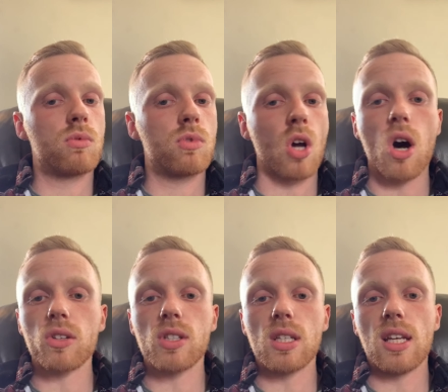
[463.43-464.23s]
Talk
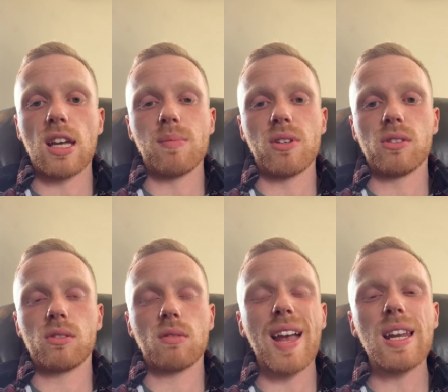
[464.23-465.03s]
to your
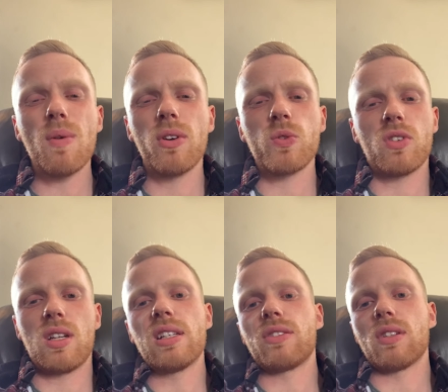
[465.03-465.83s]
neighbours. Anyone who's going to
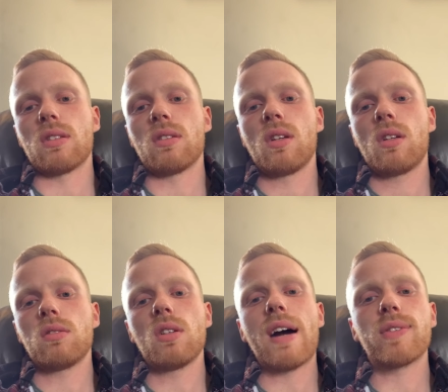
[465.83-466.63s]
listen.
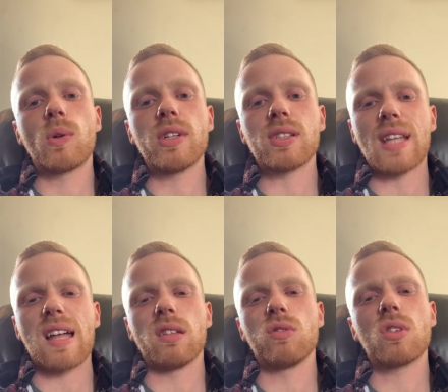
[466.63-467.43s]
They don't have to
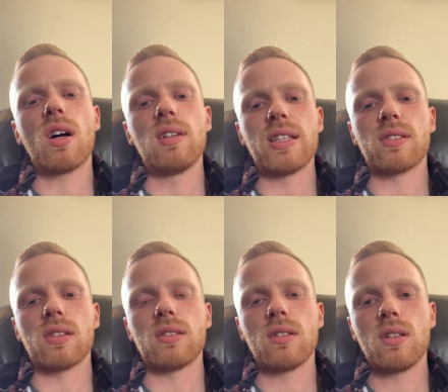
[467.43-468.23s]
understand, they've just got to
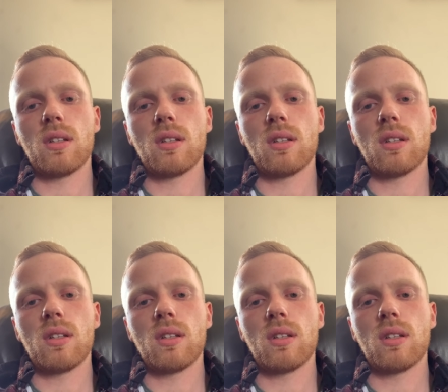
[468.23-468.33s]
listen.